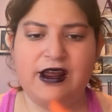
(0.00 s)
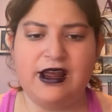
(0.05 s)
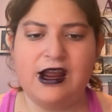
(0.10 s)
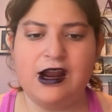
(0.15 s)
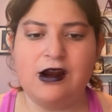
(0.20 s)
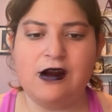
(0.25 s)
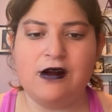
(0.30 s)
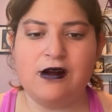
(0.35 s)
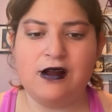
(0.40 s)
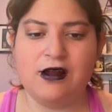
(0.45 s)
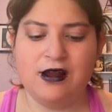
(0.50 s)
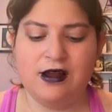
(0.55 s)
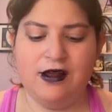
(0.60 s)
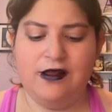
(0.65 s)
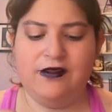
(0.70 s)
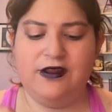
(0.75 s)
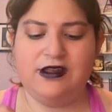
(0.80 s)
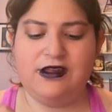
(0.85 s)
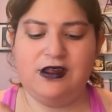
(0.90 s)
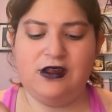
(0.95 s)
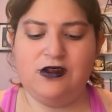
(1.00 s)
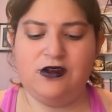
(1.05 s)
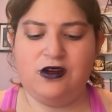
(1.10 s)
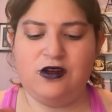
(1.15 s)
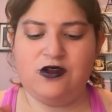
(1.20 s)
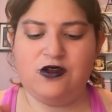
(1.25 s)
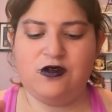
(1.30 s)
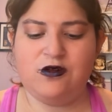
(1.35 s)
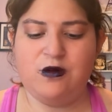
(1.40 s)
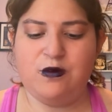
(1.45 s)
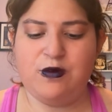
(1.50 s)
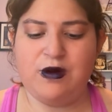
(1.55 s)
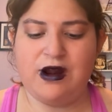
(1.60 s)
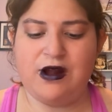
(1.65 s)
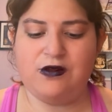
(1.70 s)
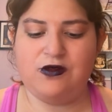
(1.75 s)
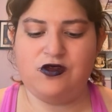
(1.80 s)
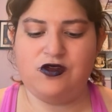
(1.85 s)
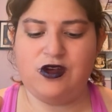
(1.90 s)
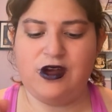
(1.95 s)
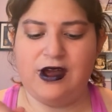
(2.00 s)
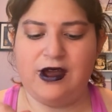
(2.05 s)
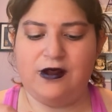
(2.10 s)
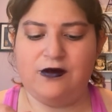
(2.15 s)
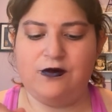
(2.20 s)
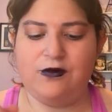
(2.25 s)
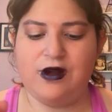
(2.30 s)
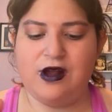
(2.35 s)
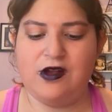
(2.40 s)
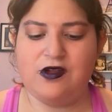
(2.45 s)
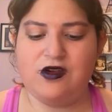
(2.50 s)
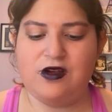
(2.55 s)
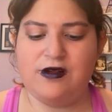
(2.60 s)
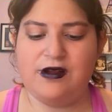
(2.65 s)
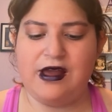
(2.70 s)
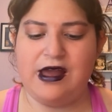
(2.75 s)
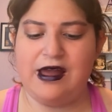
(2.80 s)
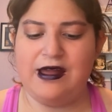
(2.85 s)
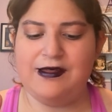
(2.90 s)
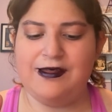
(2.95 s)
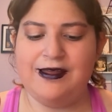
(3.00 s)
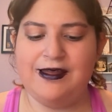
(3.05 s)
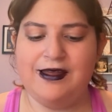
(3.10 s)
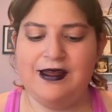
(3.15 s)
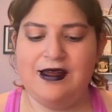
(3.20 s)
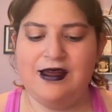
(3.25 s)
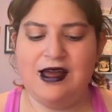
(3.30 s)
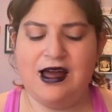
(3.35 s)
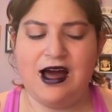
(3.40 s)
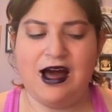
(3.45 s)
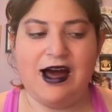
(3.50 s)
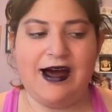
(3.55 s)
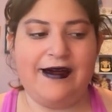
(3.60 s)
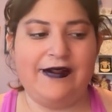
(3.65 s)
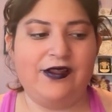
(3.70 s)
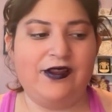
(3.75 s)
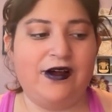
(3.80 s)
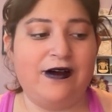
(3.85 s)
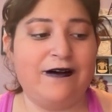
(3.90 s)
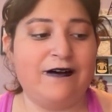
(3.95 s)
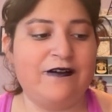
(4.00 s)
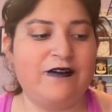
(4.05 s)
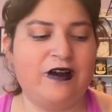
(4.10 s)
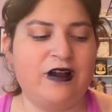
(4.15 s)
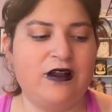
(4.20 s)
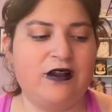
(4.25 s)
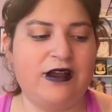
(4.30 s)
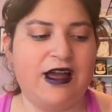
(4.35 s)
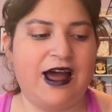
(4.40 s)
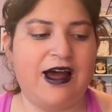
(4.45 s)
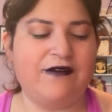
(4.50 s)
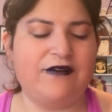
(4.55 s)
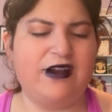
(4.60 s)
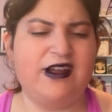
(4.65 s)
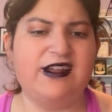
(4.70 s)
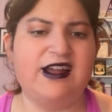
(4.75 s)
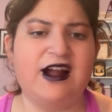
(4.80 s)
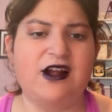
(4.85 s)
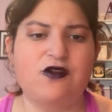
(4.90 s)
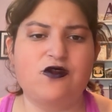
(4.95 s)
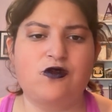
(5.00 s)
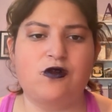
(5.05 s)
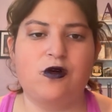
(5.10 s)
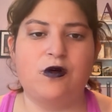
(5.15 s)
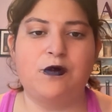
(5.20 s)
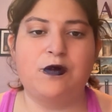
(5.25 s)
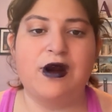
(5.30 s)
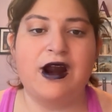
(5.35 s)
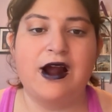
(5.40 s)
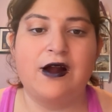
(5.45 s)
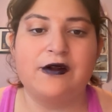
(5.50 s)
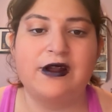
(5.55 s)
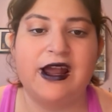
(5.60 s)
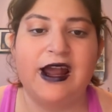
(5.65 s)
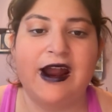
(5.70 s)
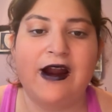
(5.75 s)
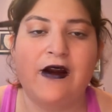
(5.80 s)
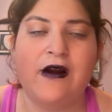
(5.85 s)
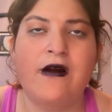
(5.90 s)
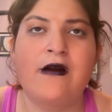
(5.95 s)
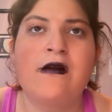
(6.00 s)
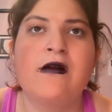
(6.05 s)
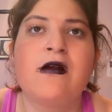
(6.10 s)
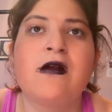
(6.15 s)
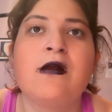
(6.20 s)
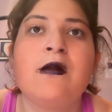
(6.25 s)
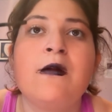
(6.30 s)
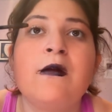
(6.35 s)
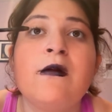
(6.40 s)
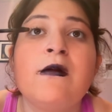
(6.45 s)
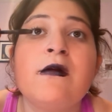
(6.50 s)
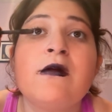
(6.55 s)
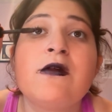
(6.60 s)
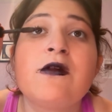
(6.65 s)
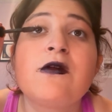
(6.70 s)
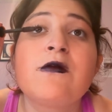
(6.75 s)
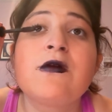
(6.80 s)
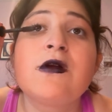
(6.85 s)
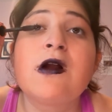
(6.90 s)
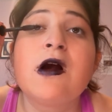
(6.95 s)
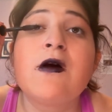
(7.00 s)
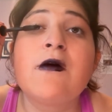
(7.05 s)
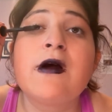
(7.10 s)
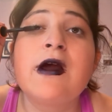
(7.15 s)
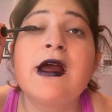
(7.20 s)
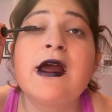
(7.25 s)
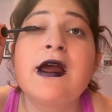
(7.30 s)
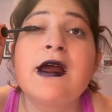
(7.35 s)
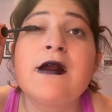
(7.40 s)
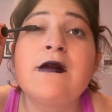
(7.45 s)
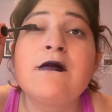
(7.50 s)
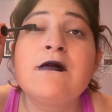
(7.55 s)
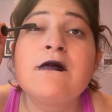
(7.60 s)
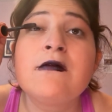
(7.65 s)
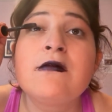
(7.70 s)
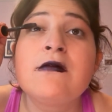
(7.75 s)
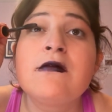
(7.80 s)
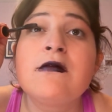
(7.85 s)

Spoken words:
here. This is also a brown shade, which again, I love having natural brown hair. So we go in.